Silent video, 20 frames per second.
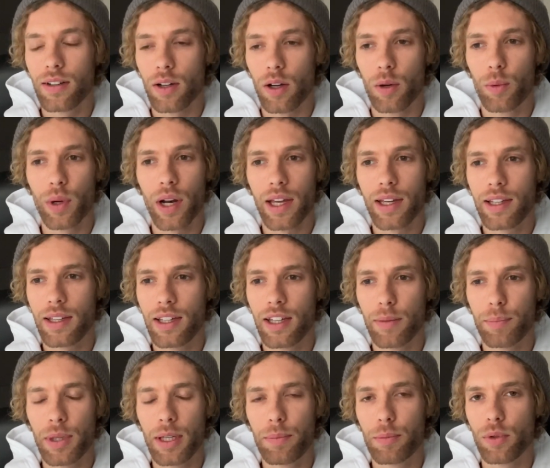And when I hear
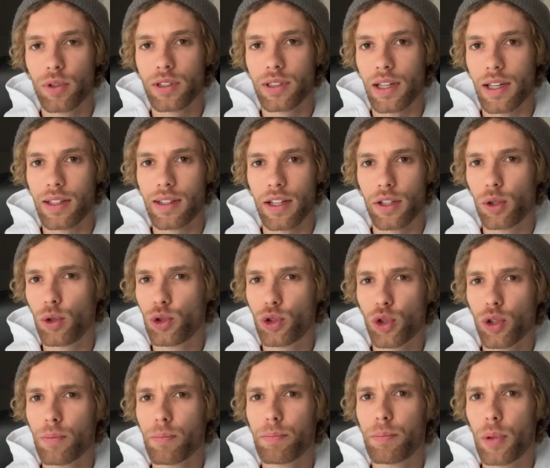people saying that you
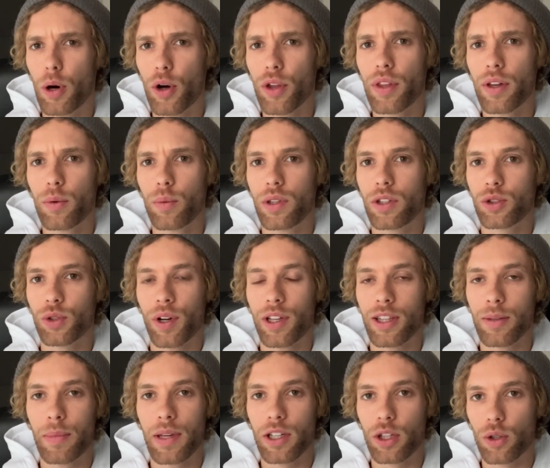shouldn't bother with trying
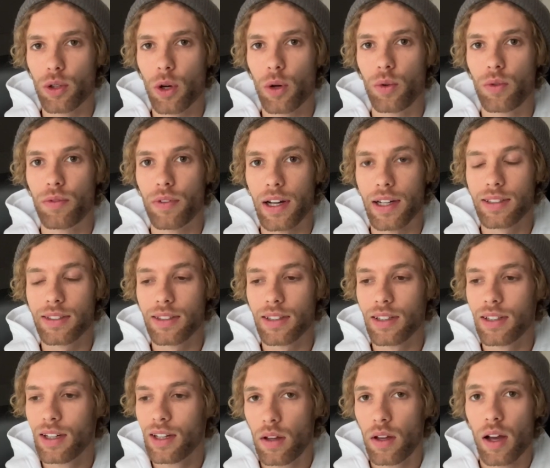to make your code
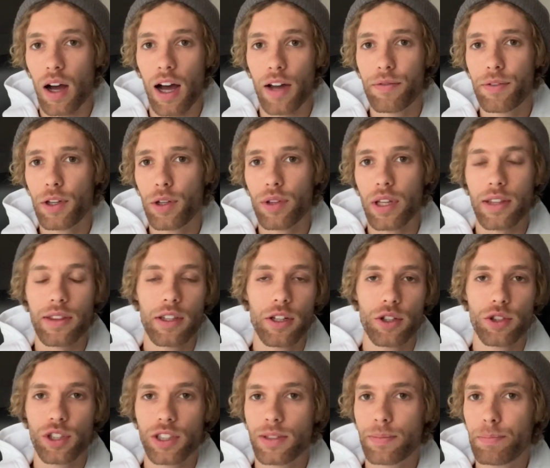faster, I feel that they're
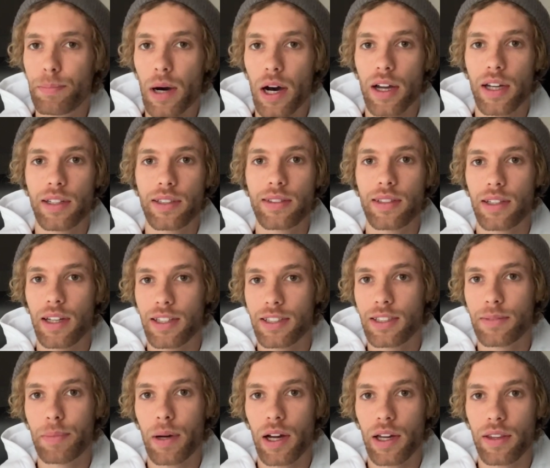just biased
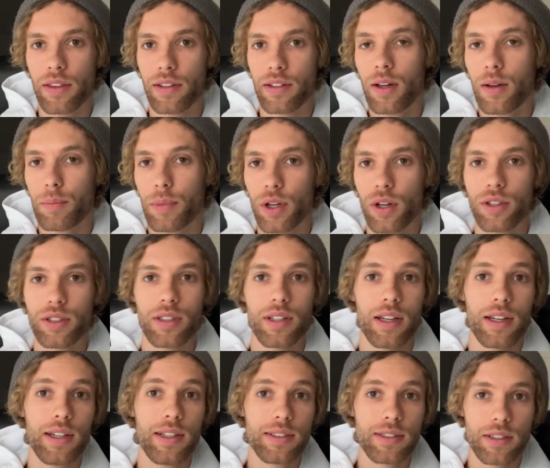against Python because it
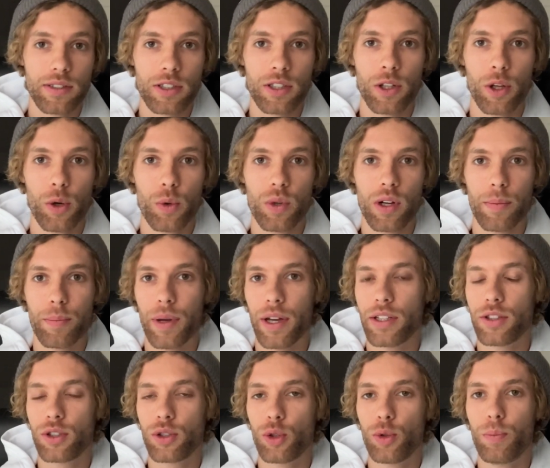is slow
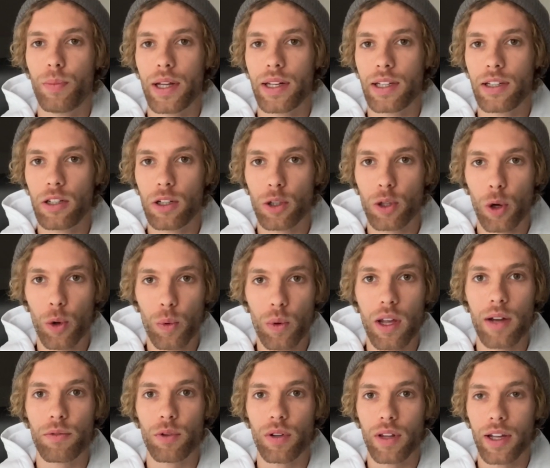compared to many low
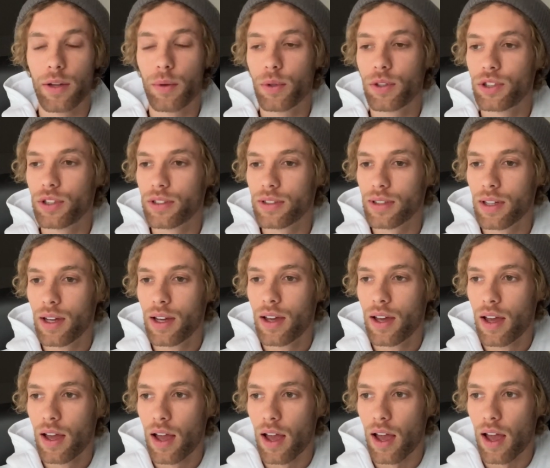level languages
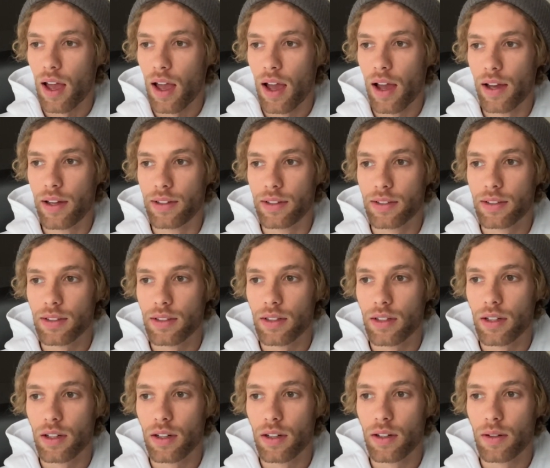and
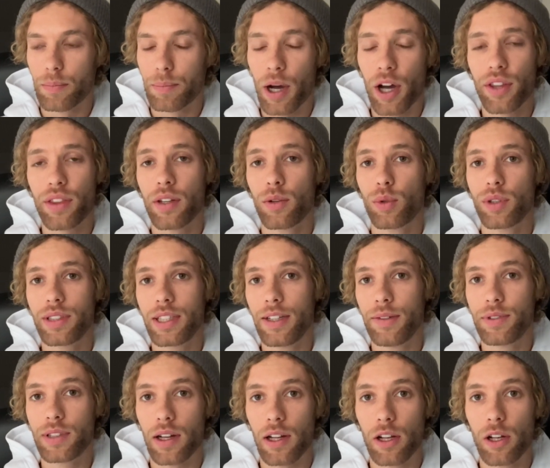Python
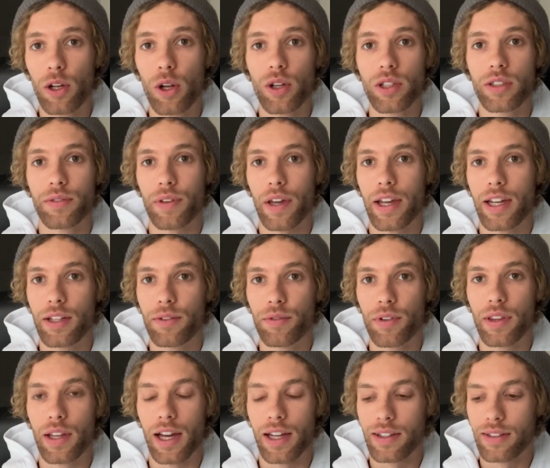receives a lot of hate for
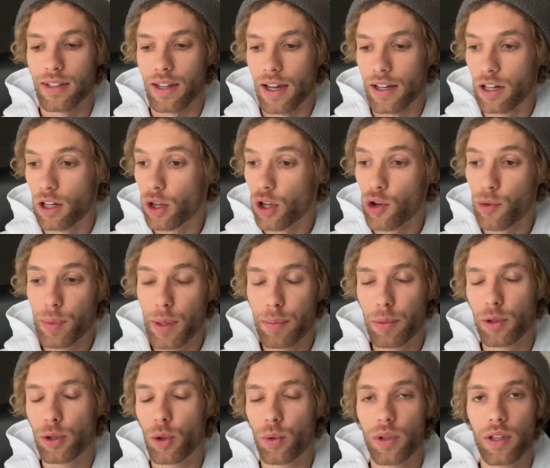that, and a lot of
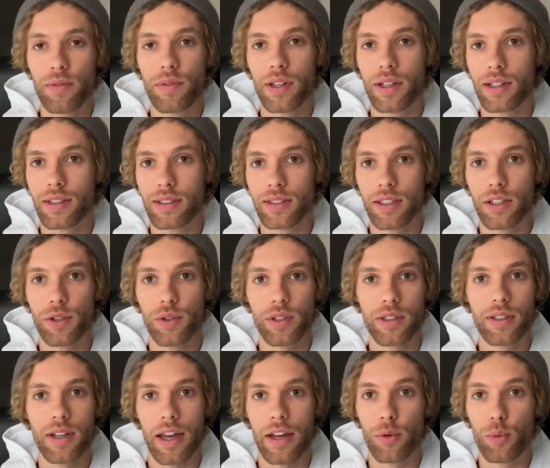people don't even consider
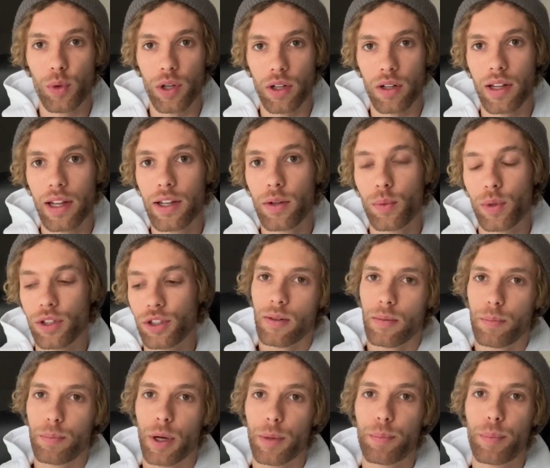it a real
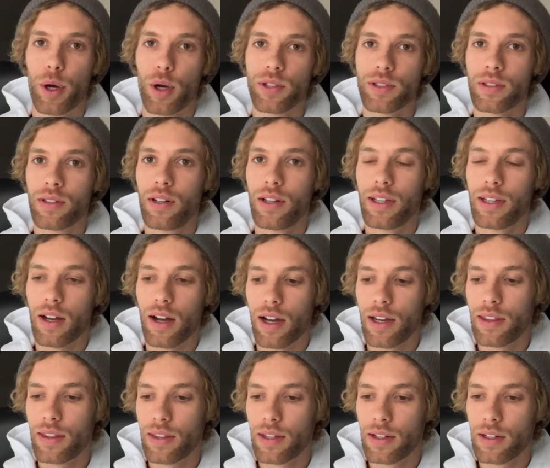language. But personally, I
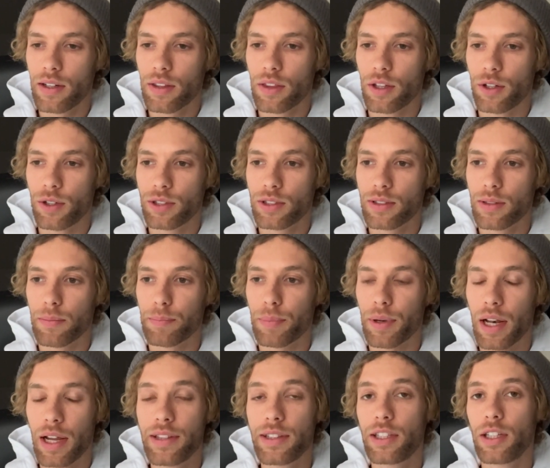think there's
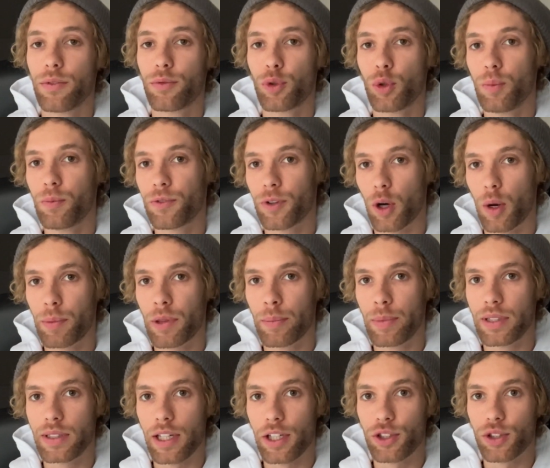plenty of room for
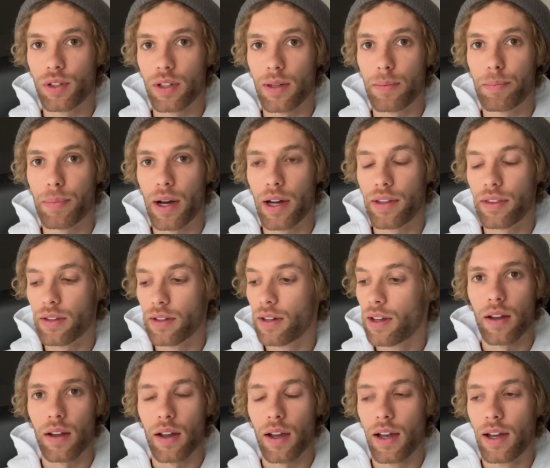optimization in Python,
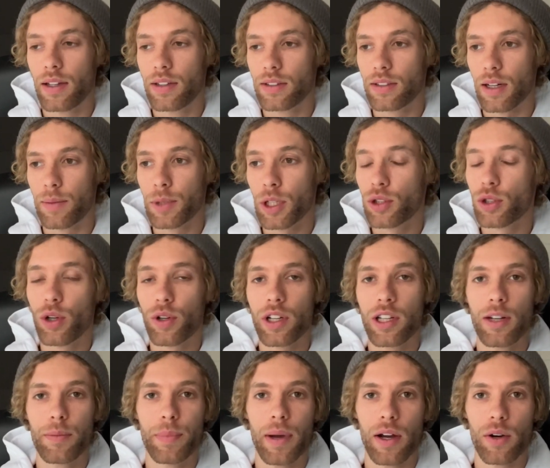and I'm not
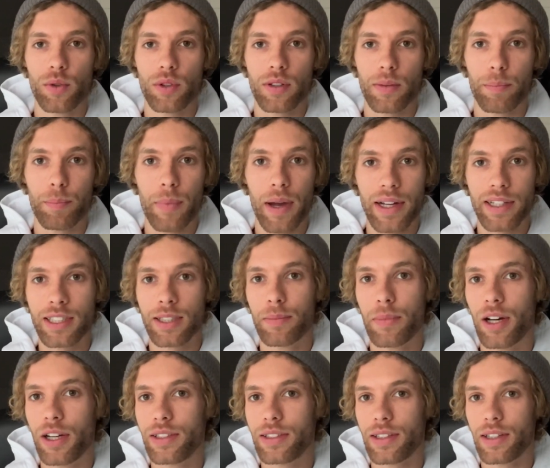talking about
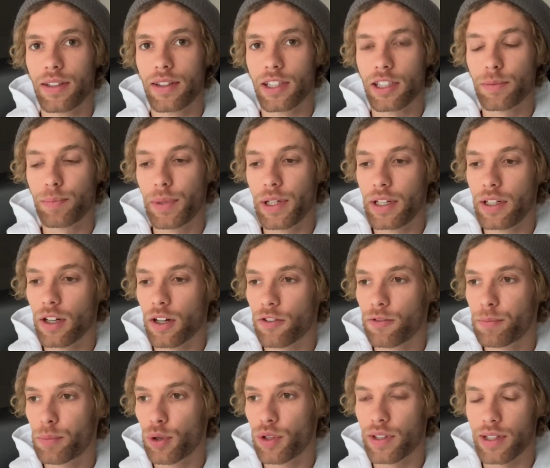maximizing the speed
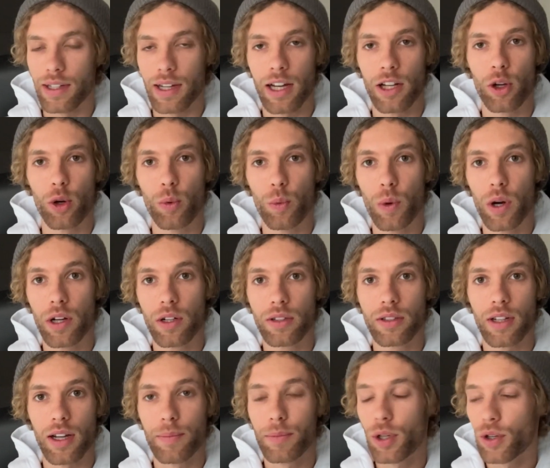of printing Hello World,
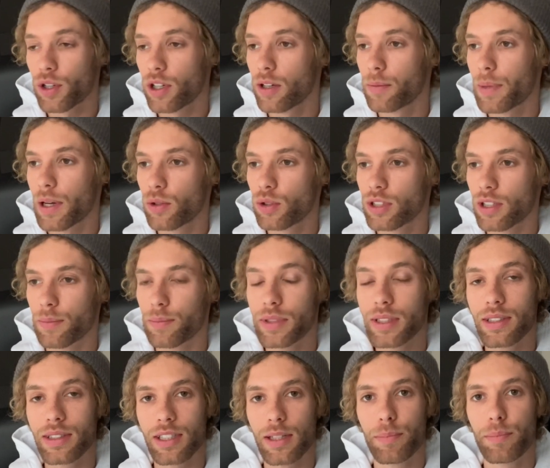I'm talking about some
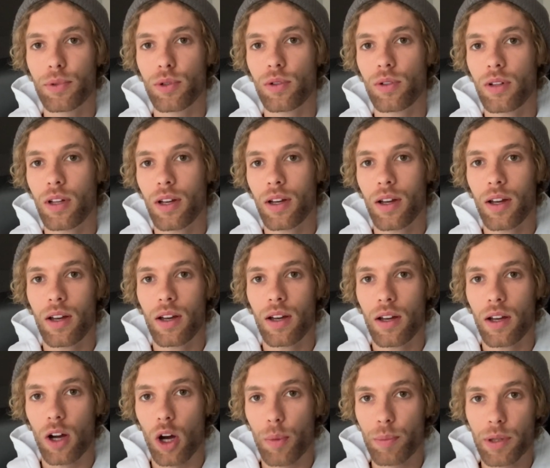simple
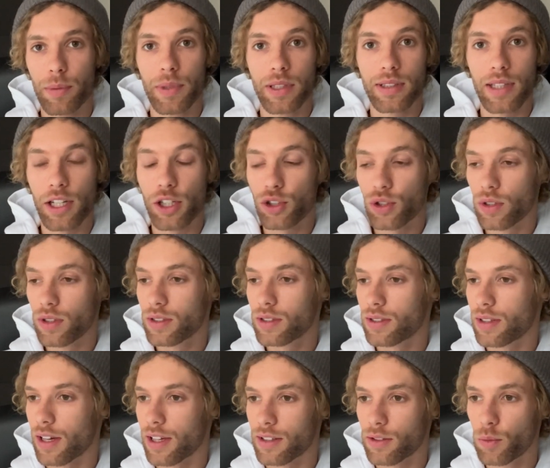optimizations
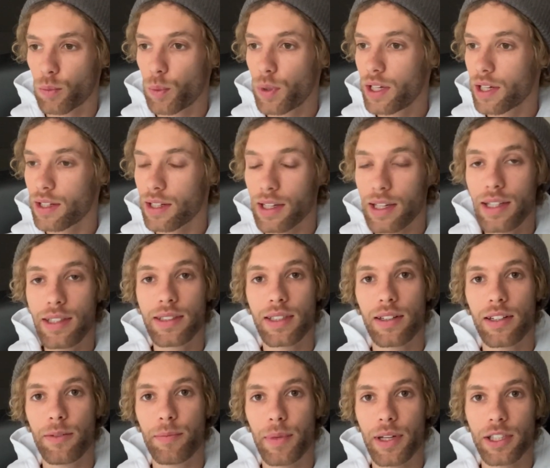that we can
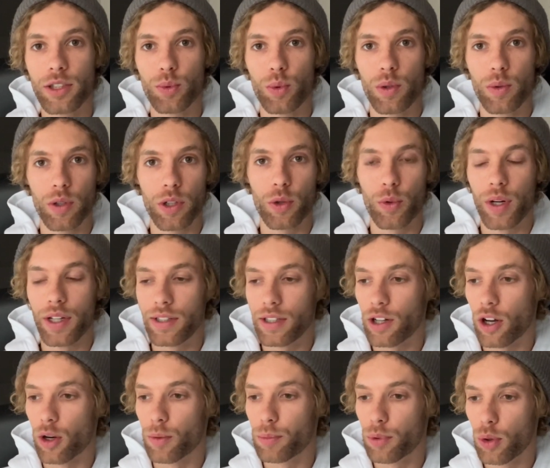easily miss when we're creating
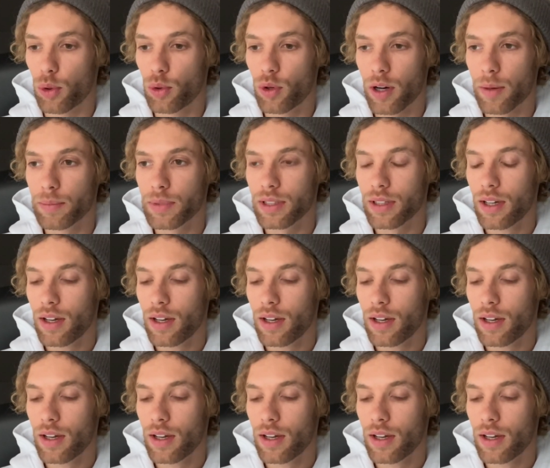our programs,